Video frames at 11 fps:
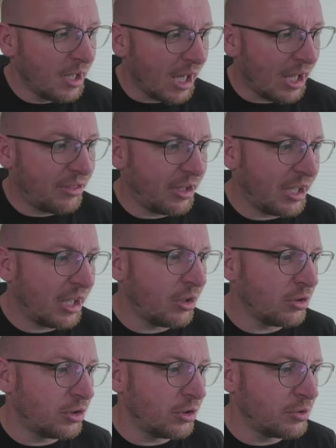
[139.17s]
I think he
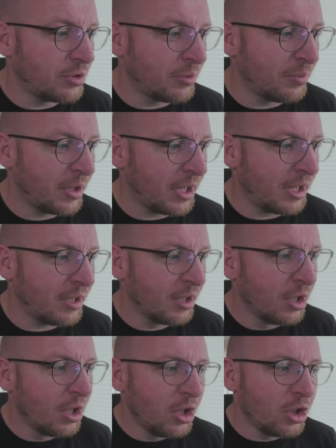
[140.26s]
could do something.
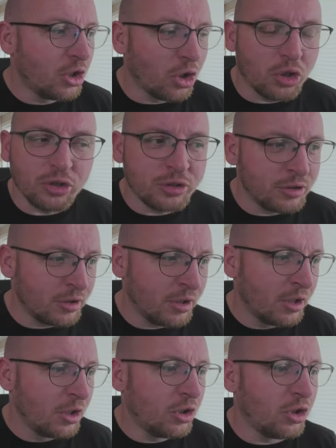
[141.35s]
Gordon
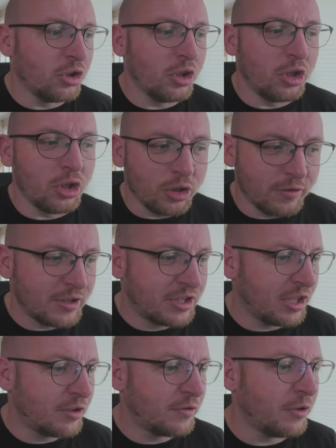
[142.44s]
got a lot of
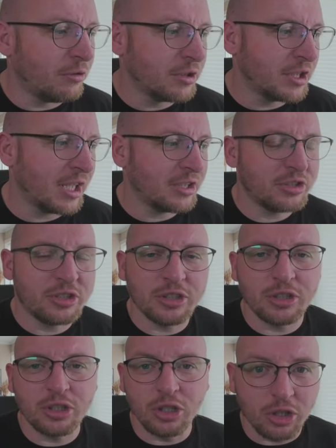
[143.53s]
assists for us last year,
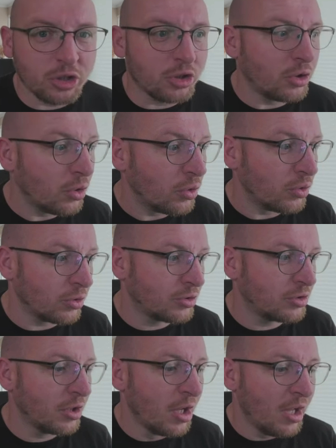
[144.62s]
a lot of
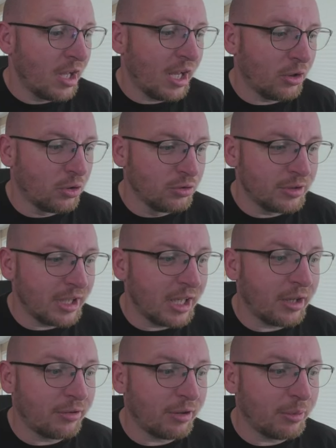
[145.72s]
goals,
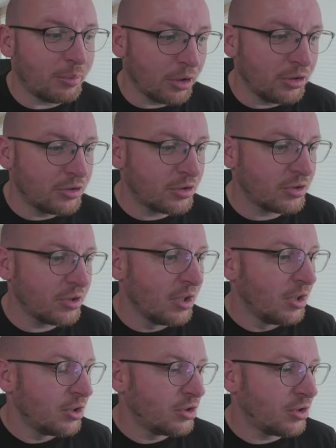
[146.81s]
183 points,
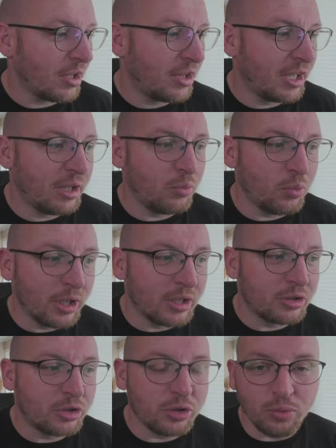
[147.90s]
so I think he
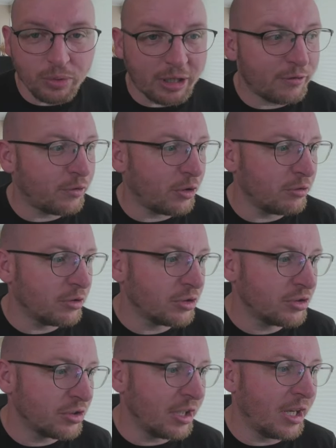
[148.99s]
will do well for
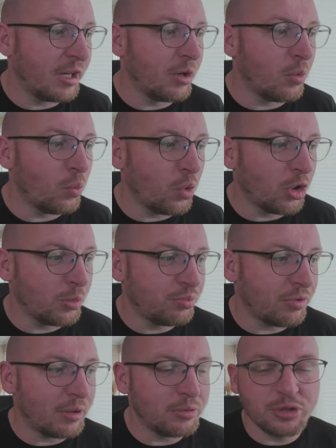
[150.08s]
us. And then
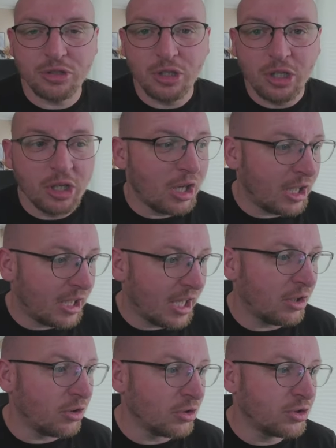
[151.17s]
Ward-Prowse,
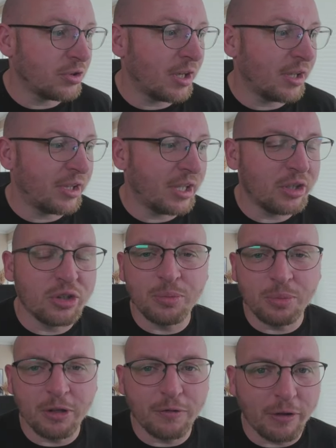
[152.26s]
again, also, I think could
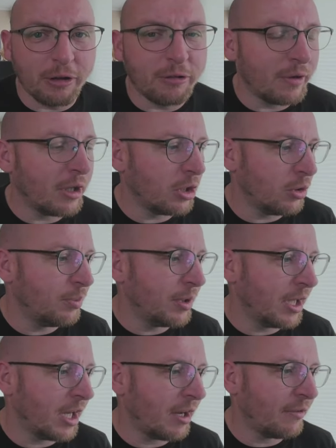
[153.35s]
be a very, very good
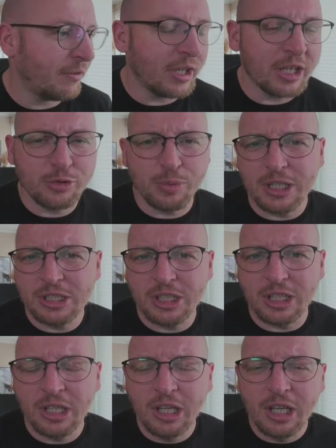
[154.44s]
player to have in,
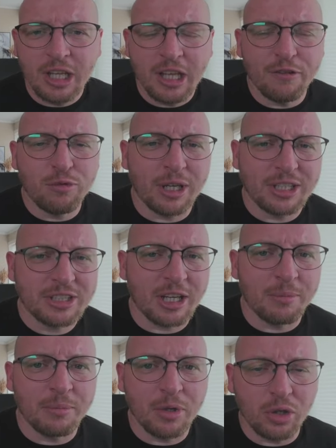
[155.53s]
especially if West
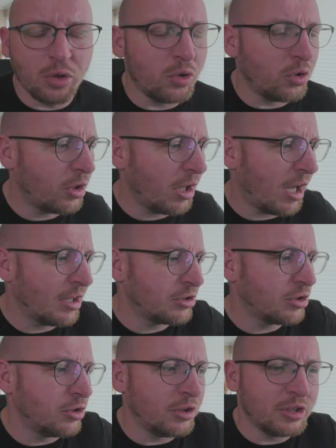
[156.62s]
Ham look as
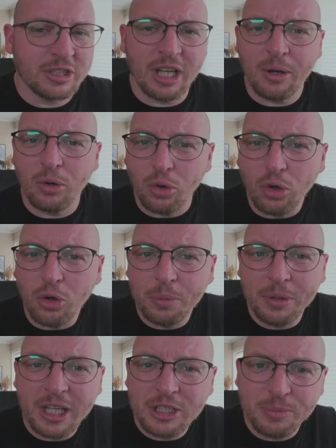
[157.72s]
good as I hope
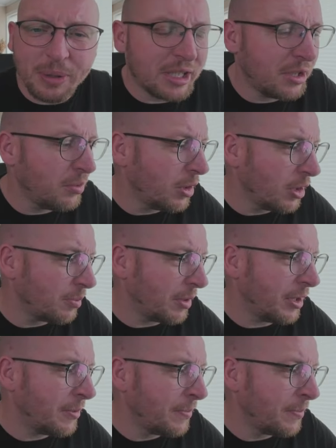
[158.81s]
and expect they will be.